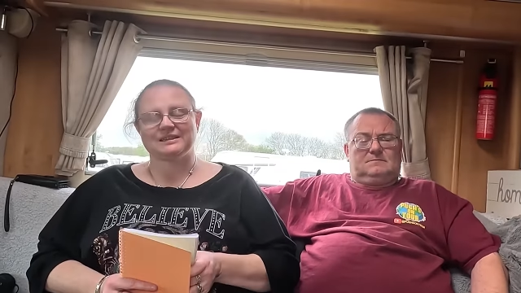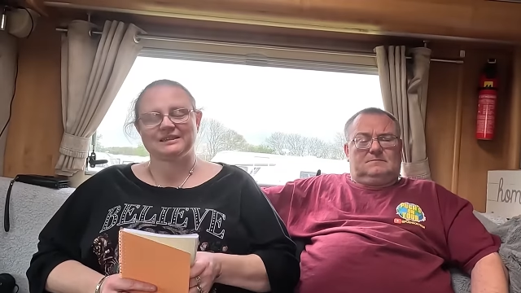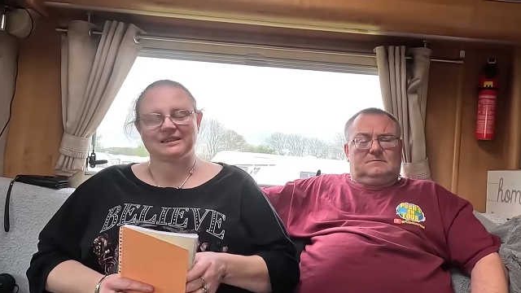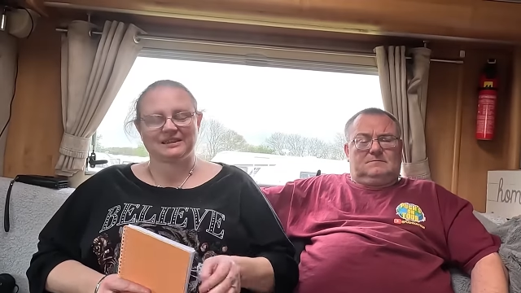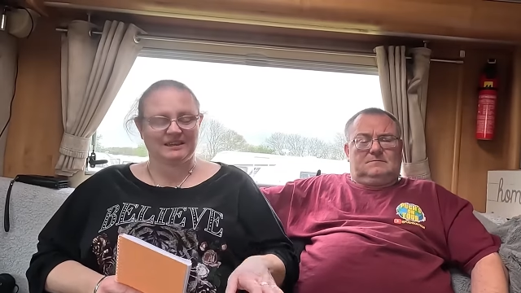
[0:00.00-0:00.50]

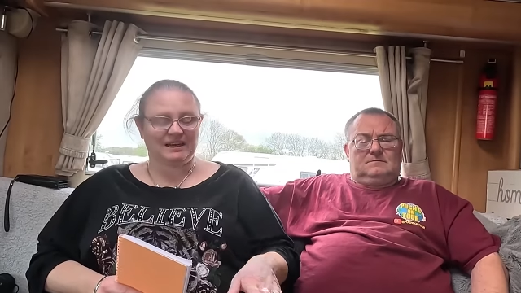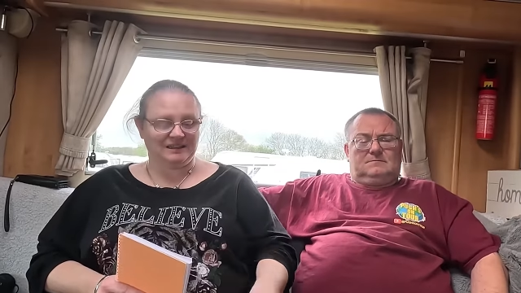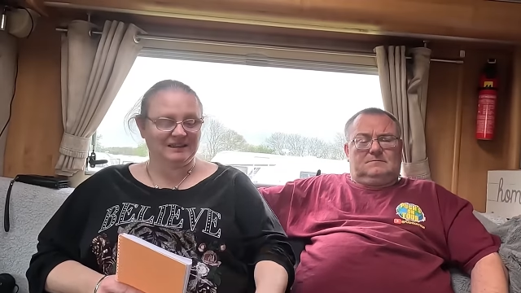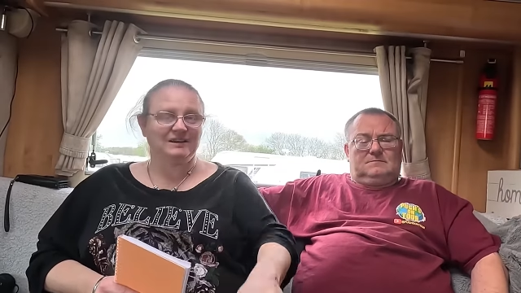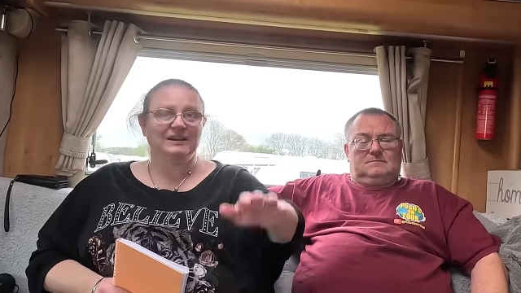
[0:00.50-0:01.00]
Speaker 1: because they're
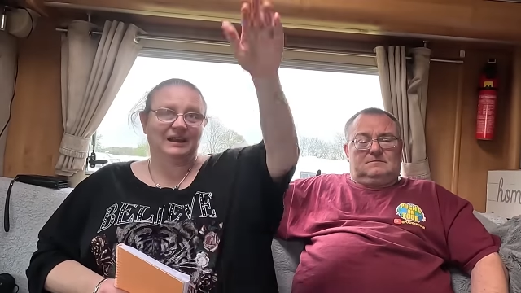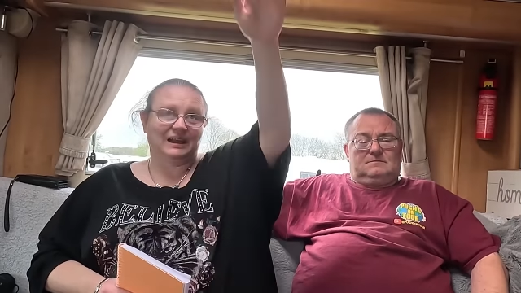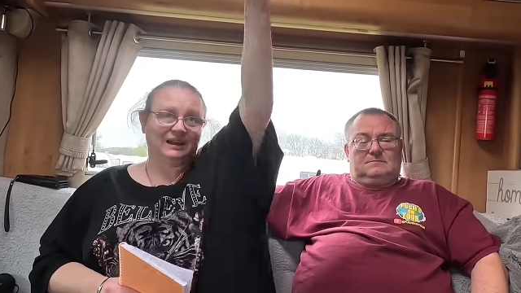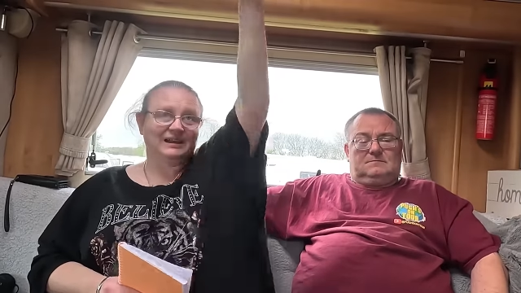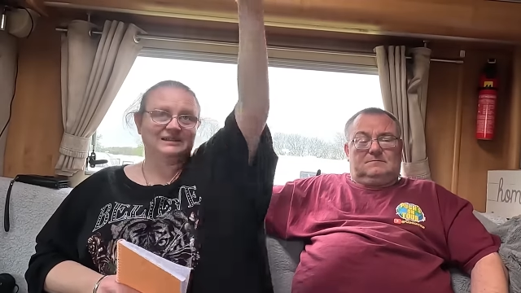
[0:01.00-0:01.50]
like not, not
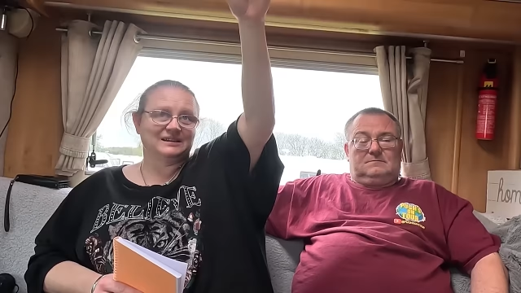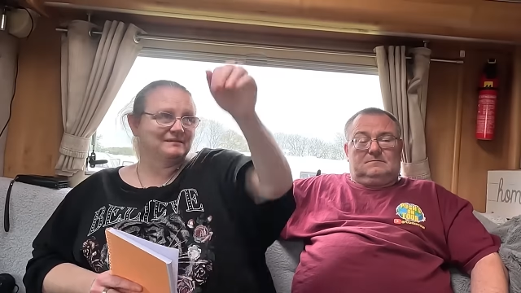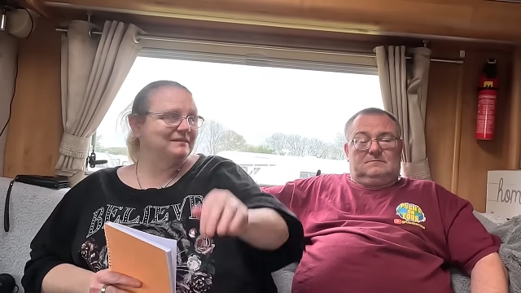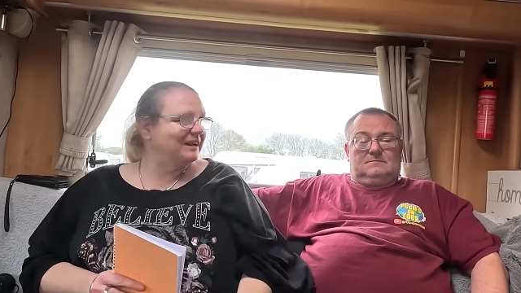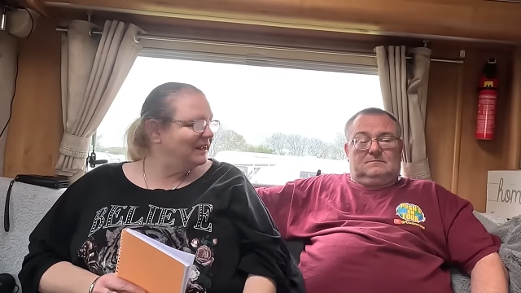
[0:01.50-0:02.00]
like this
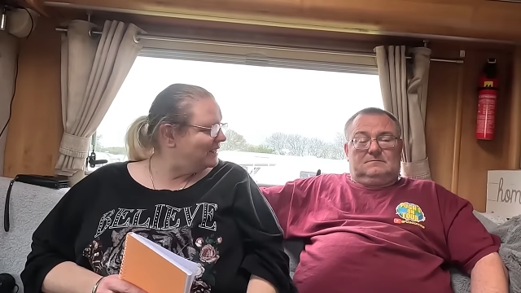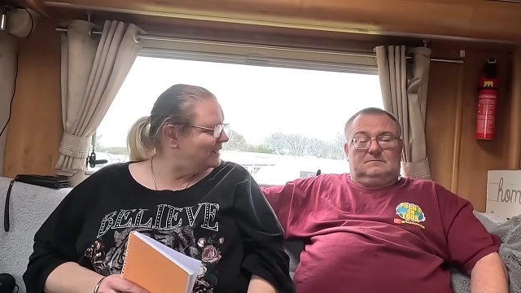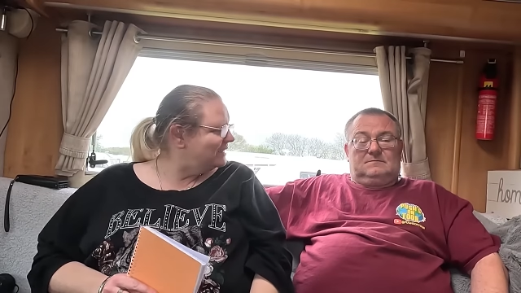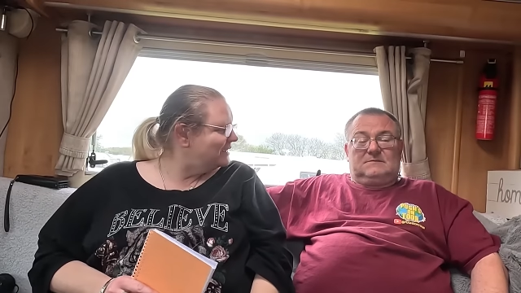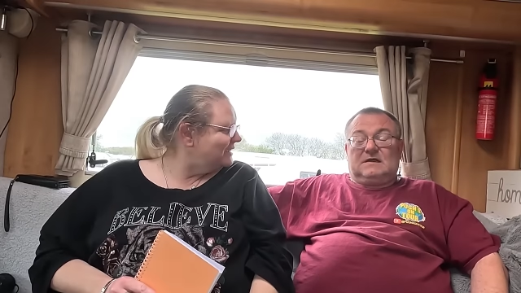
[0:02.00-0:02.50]
now.
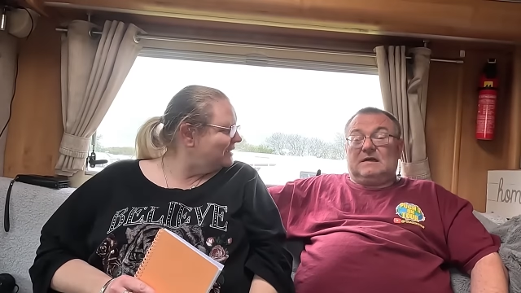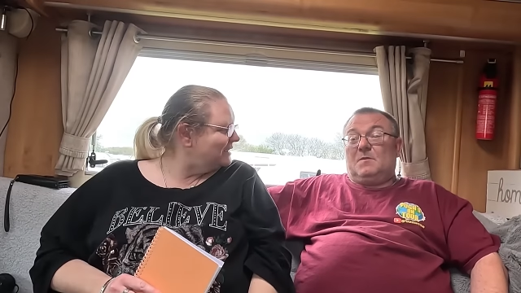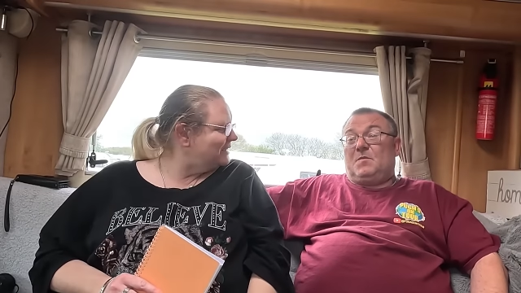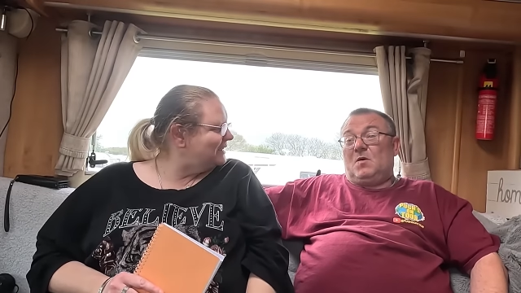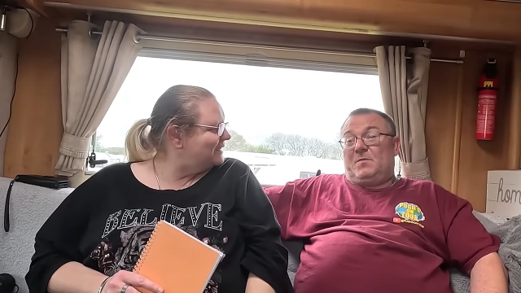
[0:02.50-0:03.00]
Speaker 2: And I'll
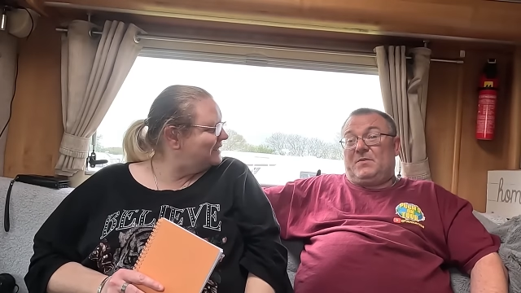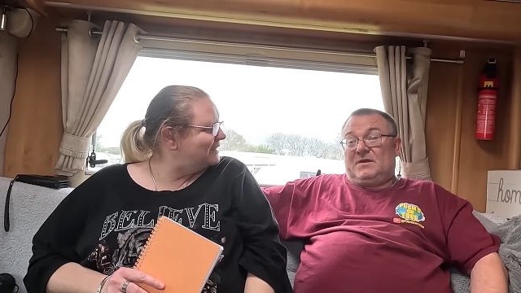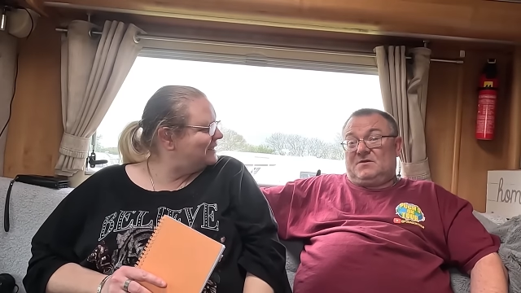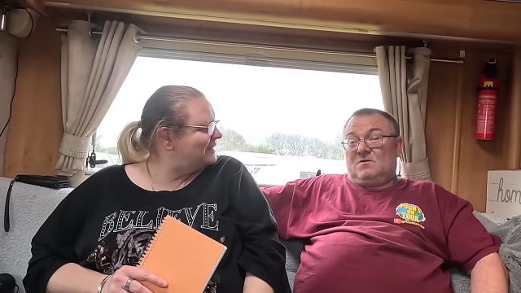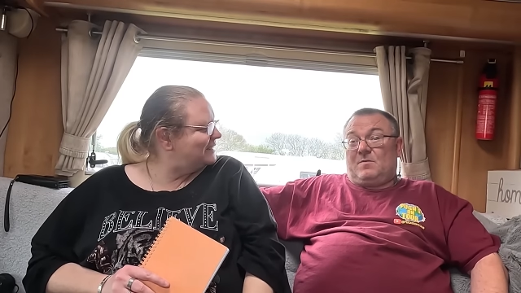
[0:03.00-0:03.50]
put a
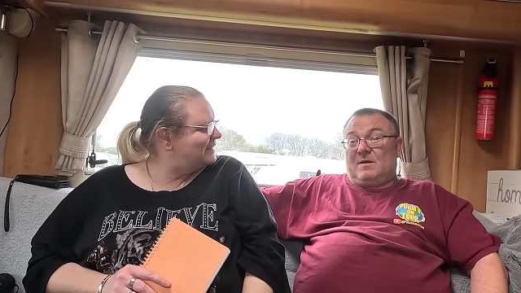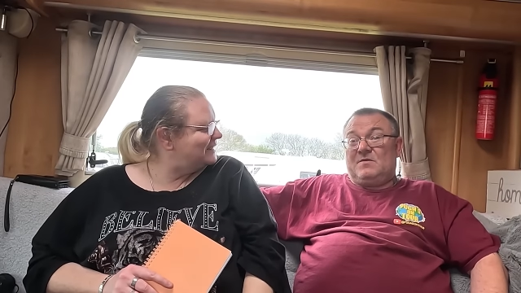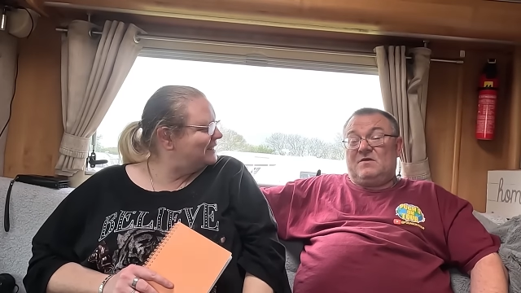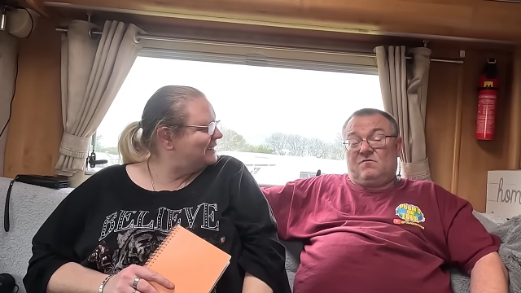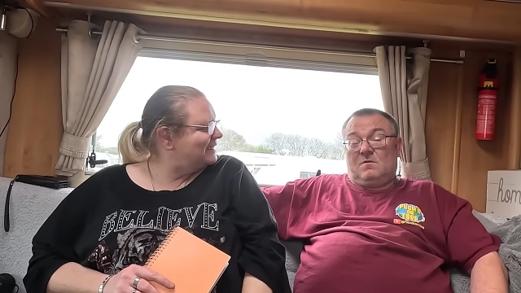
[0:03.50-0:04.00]
picture up,
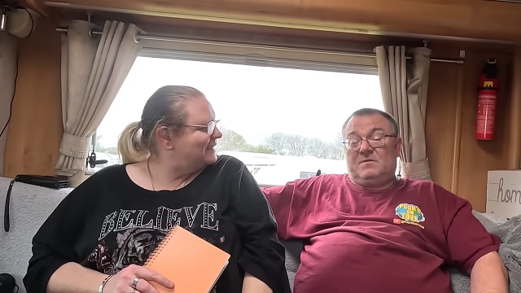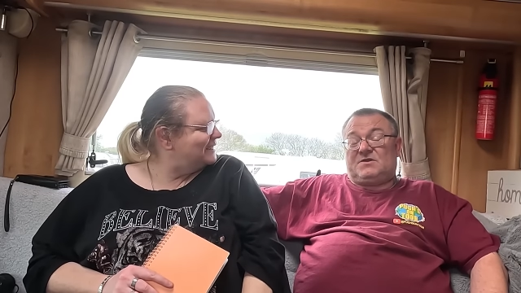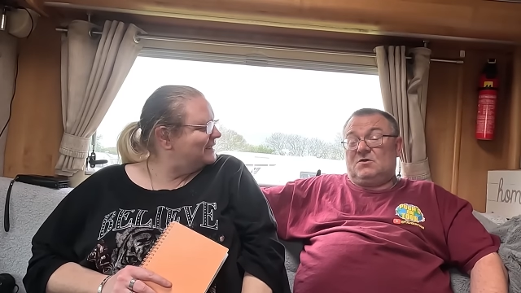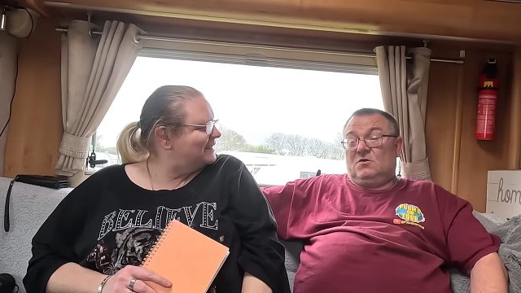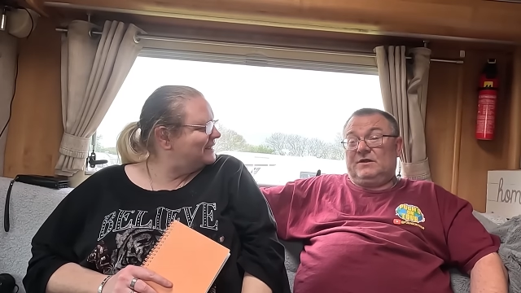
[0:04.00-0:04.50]
Abby, of what my
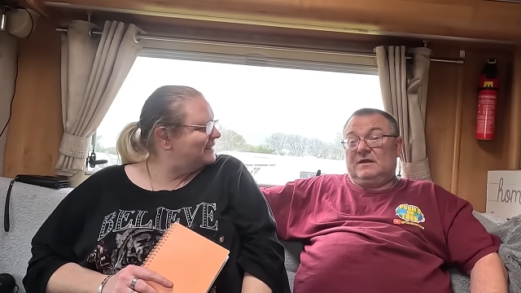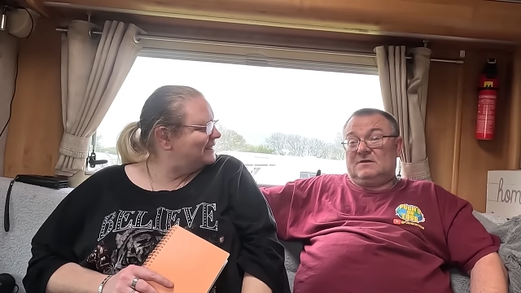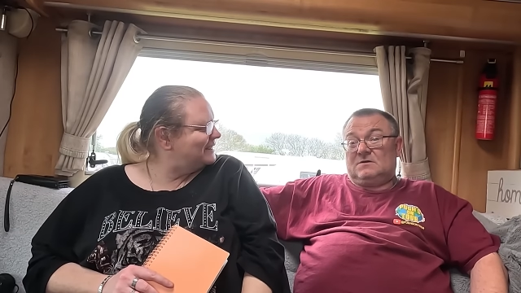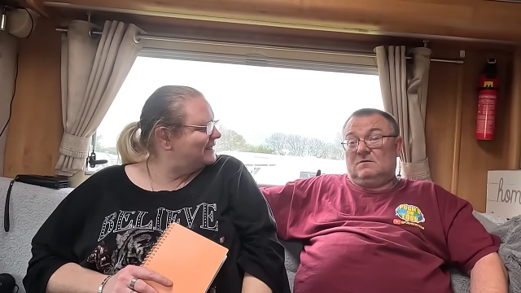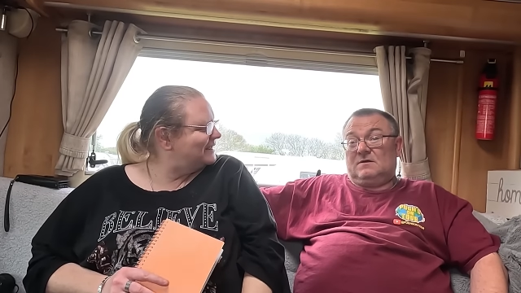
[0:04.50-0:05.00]

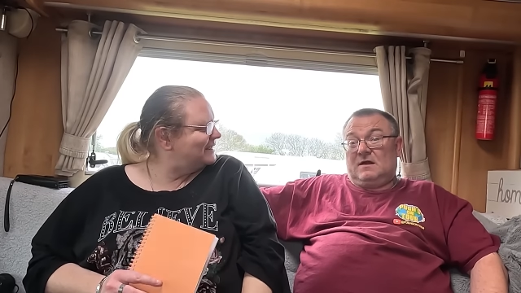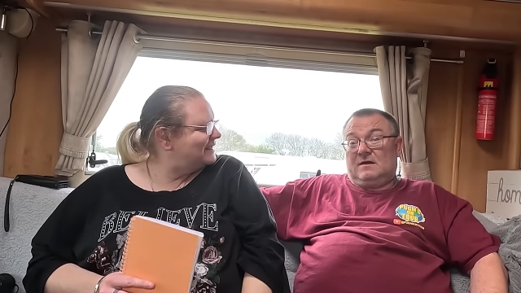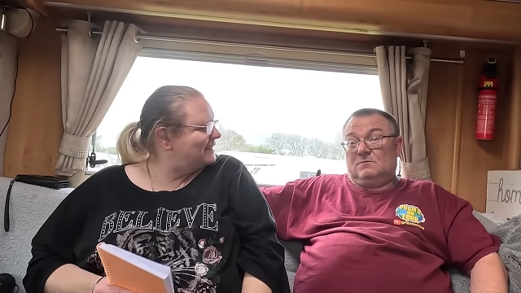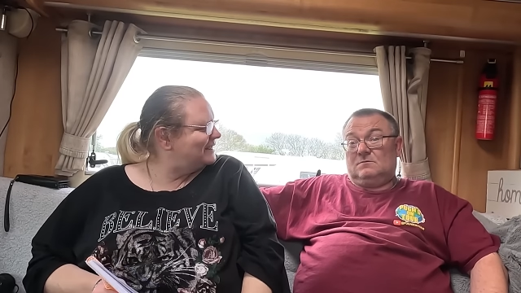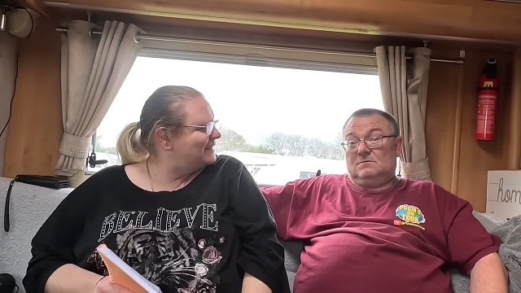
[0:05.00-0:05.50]
toenails look now.